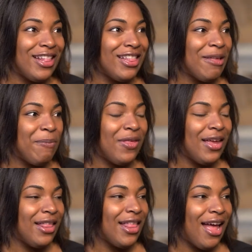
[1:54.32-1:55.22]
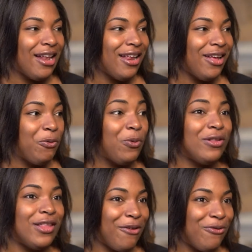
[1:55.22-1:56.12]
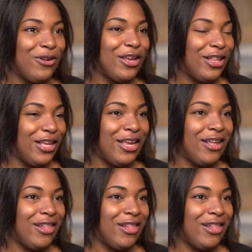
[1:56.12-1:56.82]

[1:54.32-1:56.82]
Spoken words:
and something that will definitely